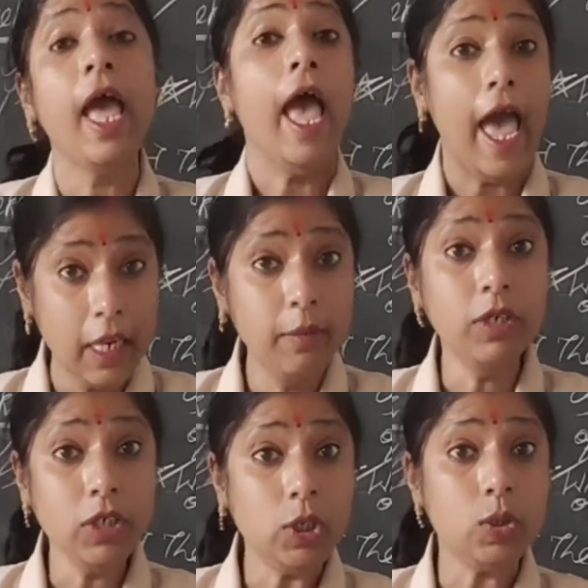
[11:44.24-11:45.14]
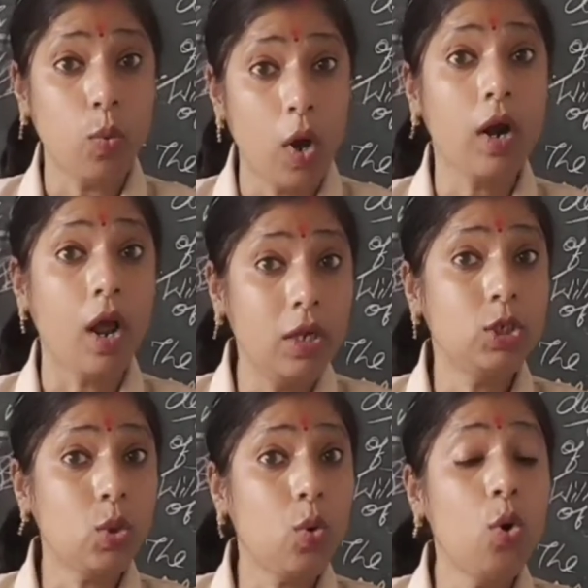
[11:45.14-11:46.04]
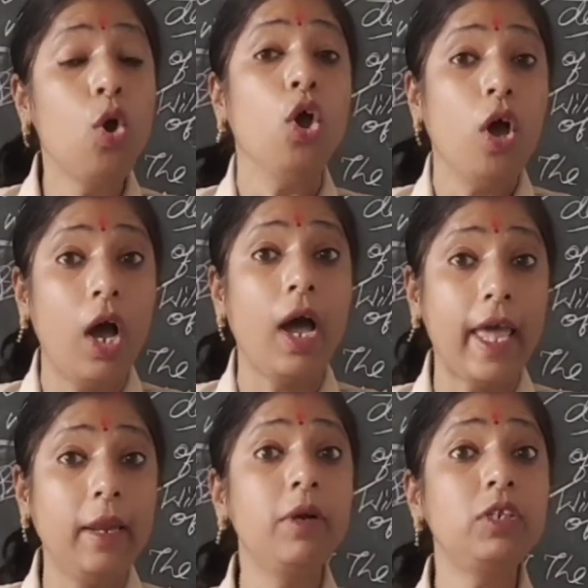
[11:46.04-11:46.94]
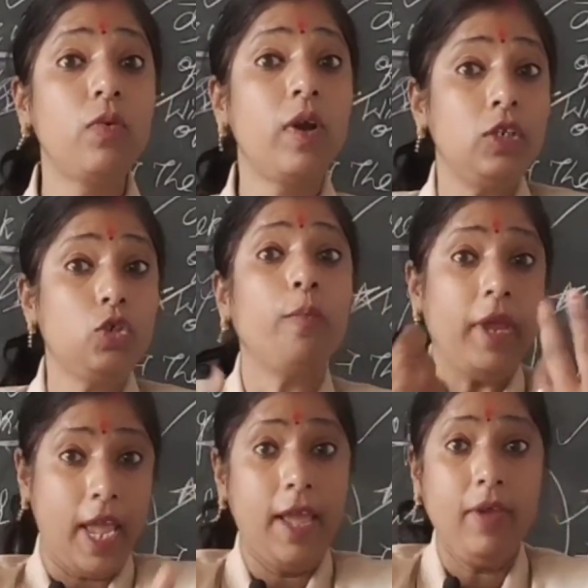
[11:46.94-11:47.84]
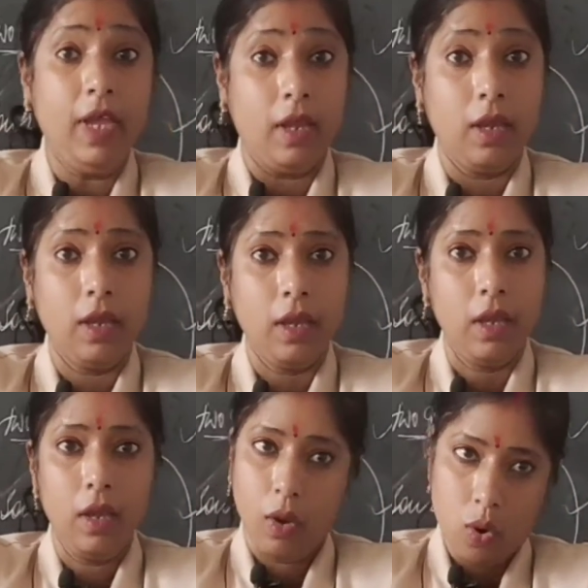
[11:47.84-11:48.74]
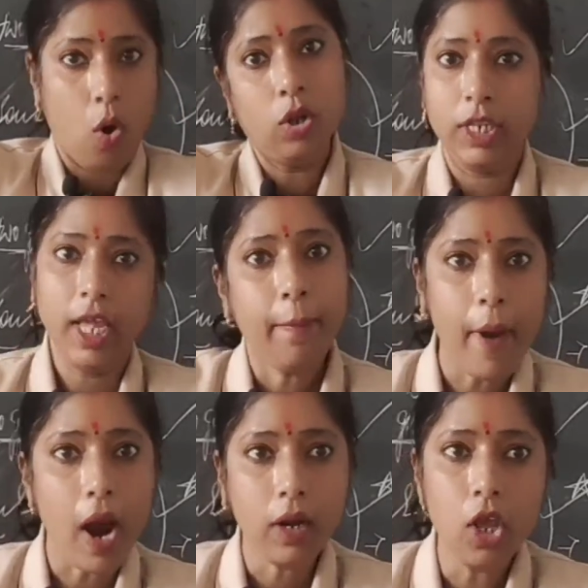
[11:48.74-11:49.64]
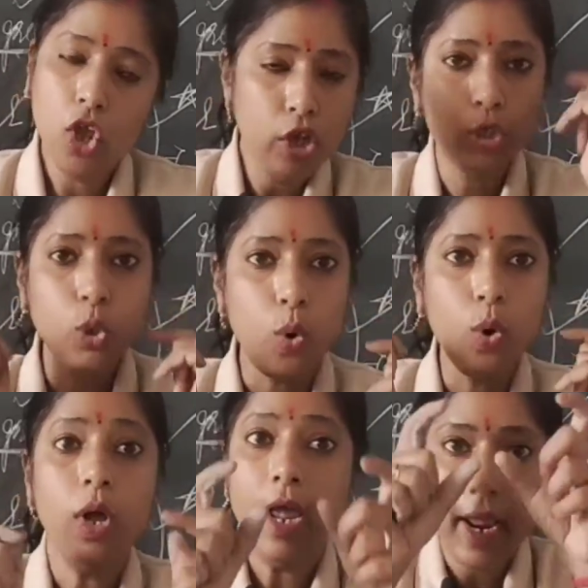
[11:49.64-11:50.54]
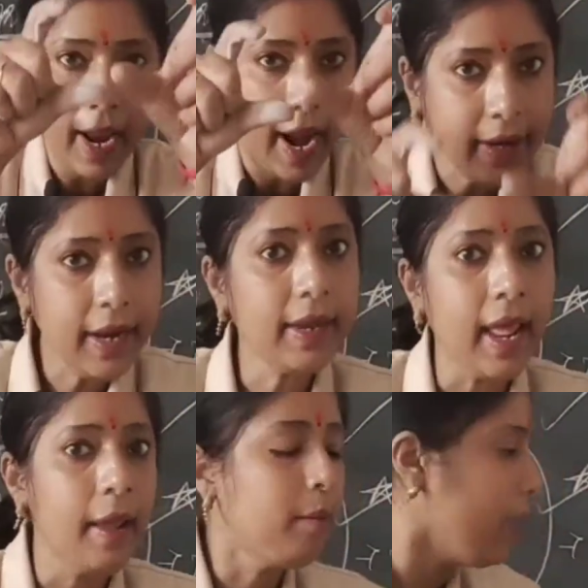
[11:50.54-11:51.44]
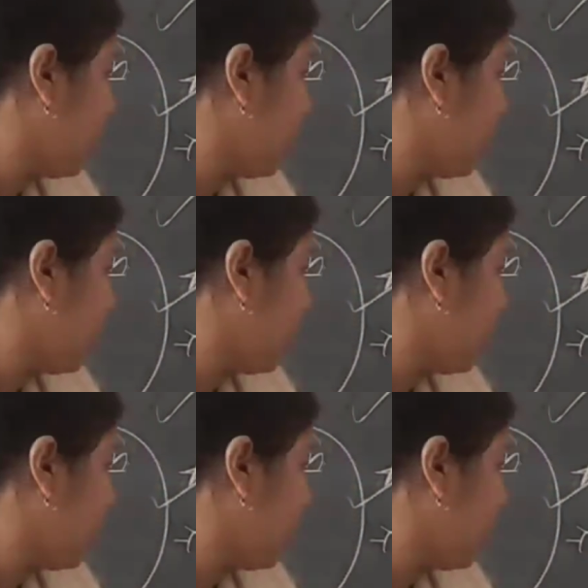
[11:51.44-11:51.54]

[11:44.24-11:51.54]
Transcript: Animals were also behaving on their part. So at that time